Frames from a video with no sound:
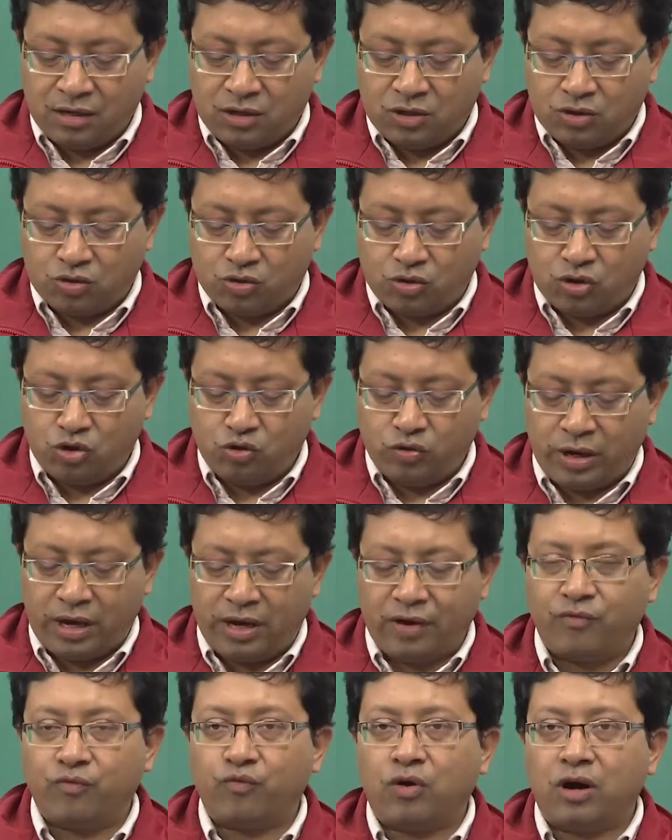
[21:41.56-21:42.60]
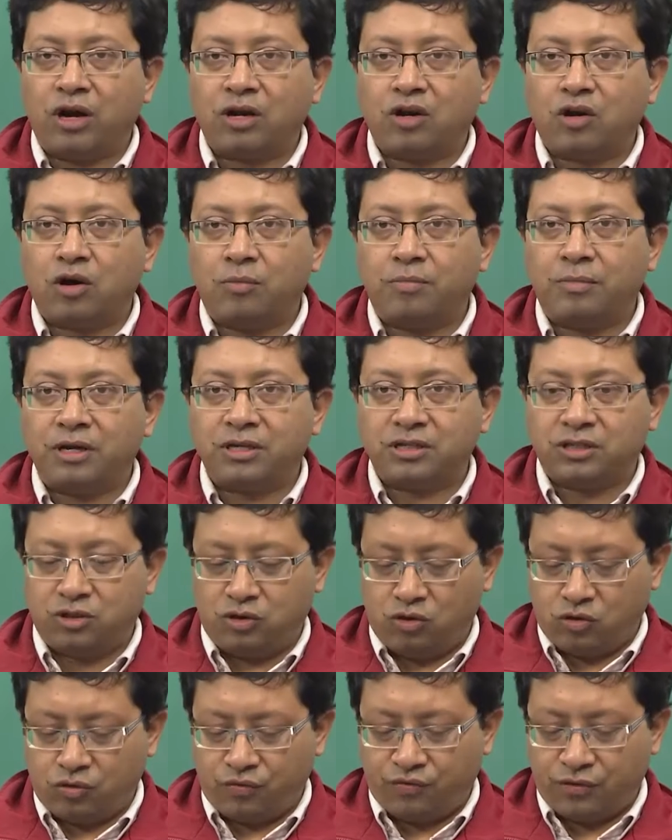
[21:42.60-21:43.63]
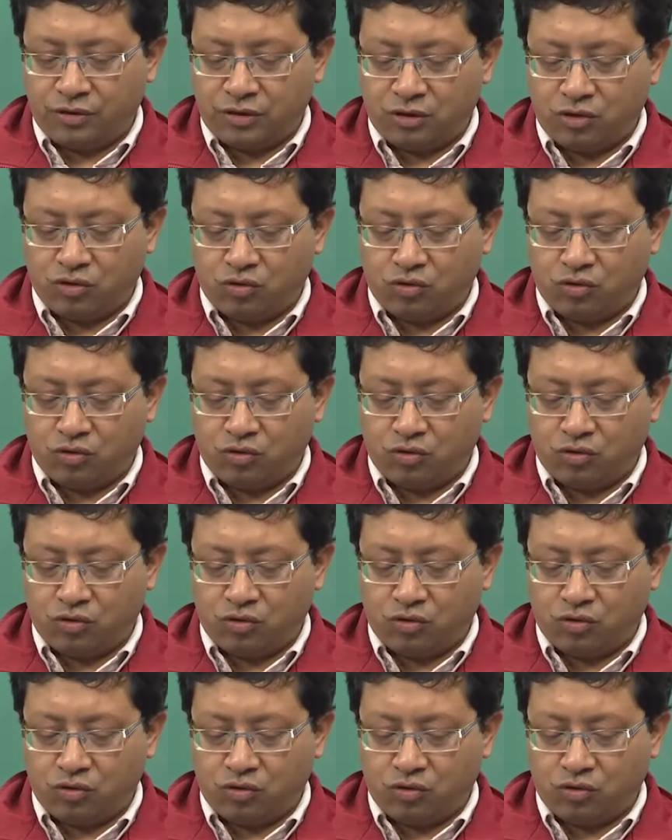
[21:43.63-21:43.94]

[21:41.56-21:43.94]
So, you have 1 comma 0 for the